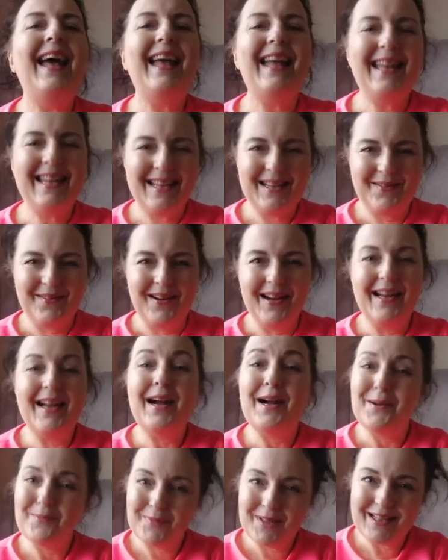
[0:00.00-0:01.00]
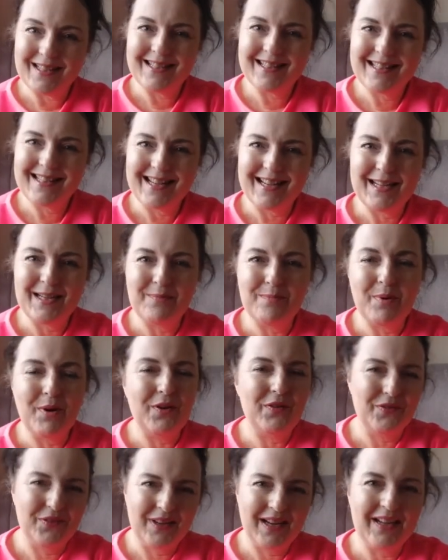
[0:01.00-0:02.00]
Anyway, I'm going to say
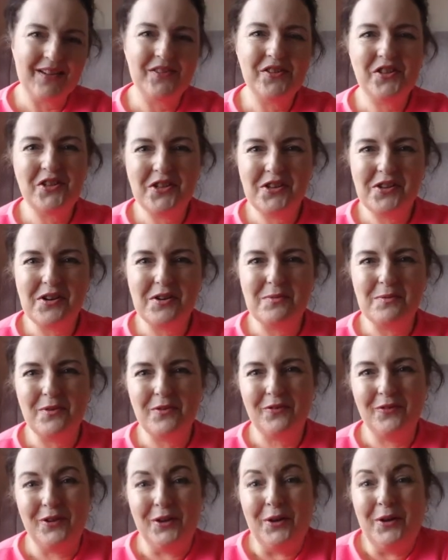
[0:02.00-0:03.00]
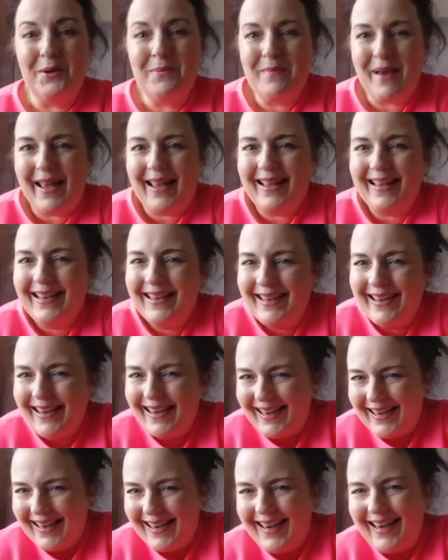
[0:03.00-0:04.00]
goodbye for now, because you know I waffle on
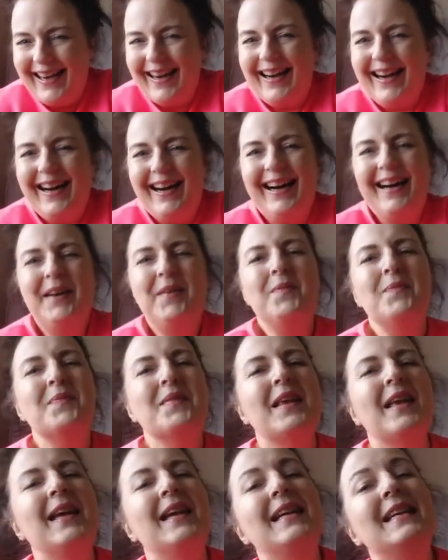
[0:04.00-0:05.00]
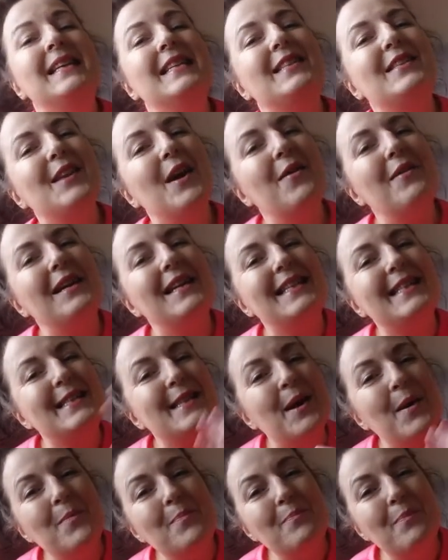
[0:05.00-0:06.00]
a bit. So
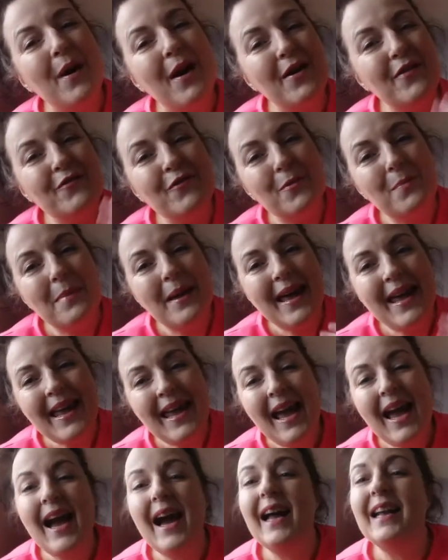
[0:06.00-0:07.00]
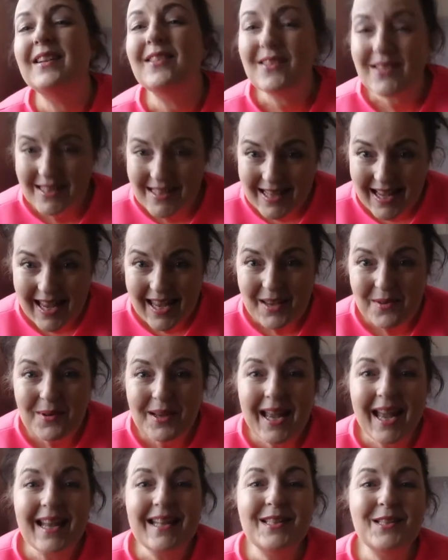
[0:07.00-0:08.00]
it's bye from me, and I'll see you
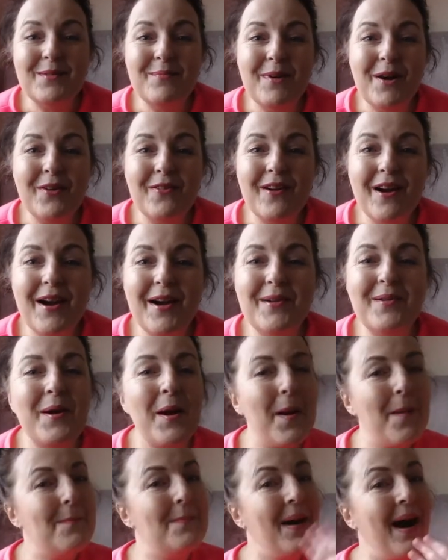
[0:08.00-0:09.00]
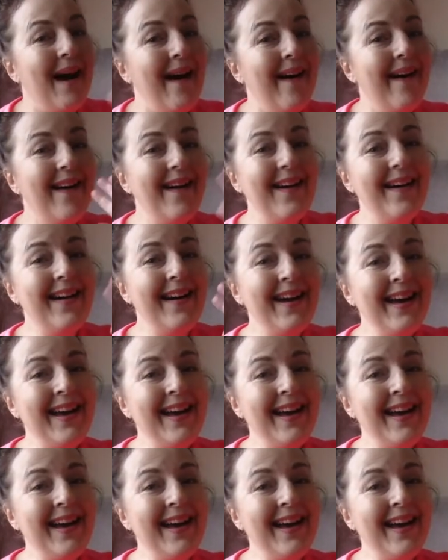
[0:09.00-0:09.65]
again tomorrow. Bye.